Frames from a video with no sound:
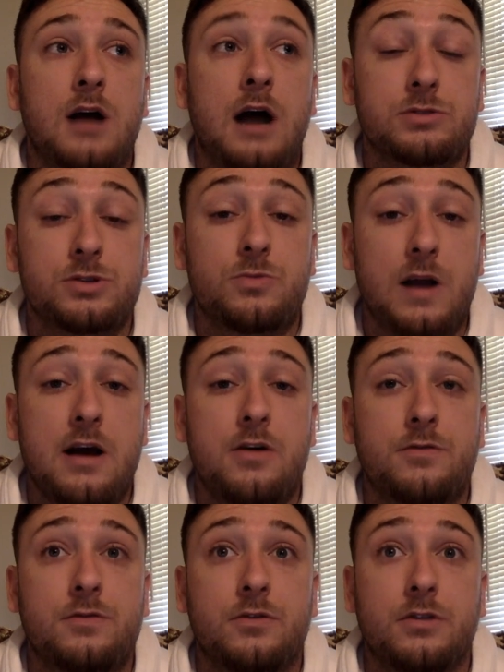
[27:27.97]
was
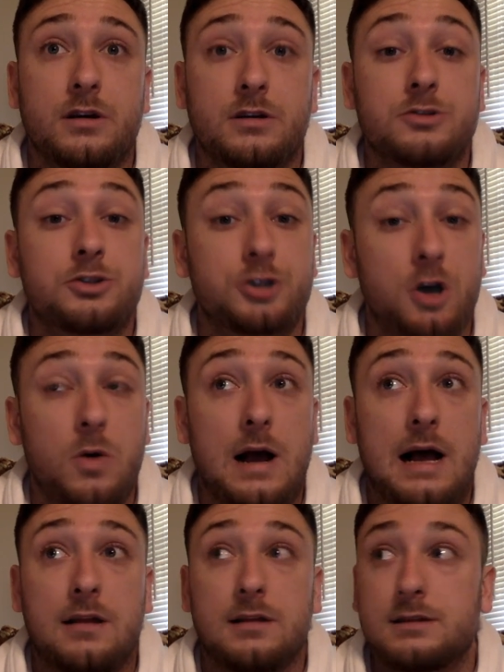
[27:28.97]
around for the Joe
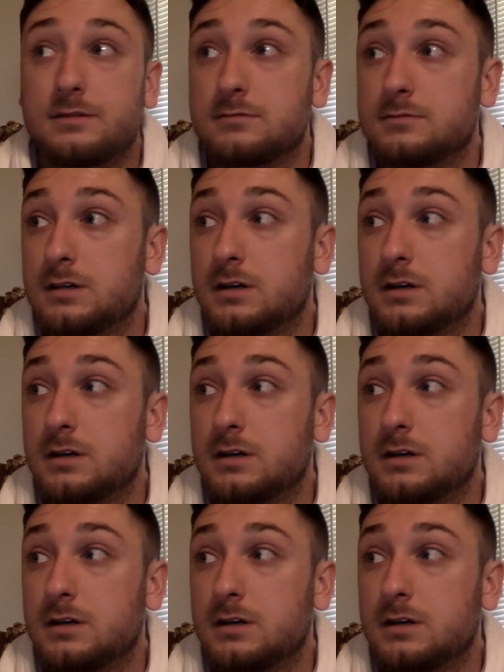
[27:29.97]
Allen